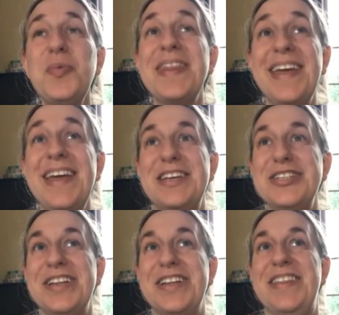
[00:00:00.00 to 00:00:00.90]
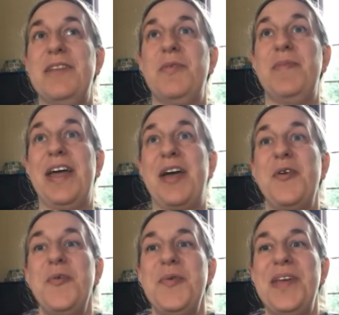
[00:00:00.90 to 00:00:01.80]
you would think initially that it would be
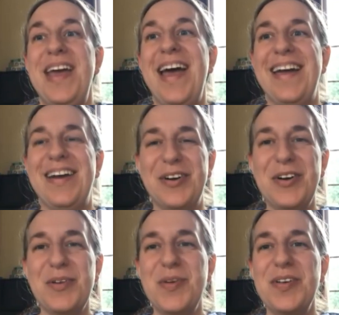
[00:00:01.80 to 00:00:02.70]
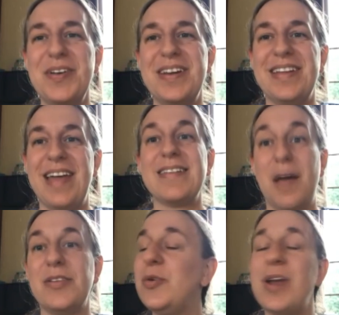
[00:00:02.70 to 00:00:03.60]
like, oh, yay, herd immunity, that's
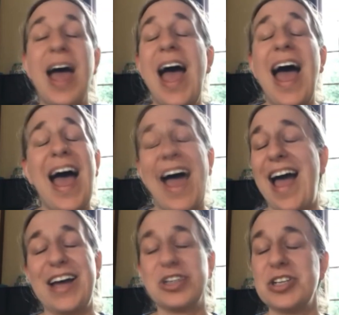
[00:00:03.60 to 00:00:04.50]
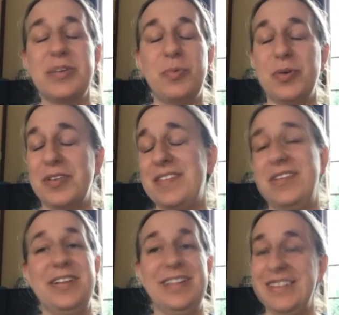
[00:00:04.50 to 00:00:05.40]
coming soon. Actually, we're
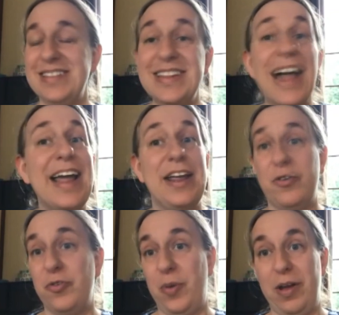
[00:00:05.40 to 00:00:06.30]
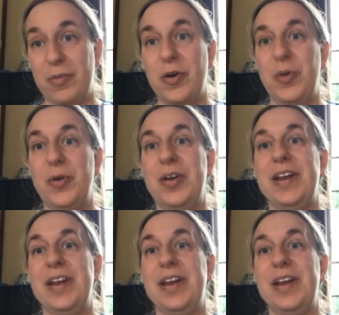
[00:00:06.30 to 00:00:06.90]
still light years away from herd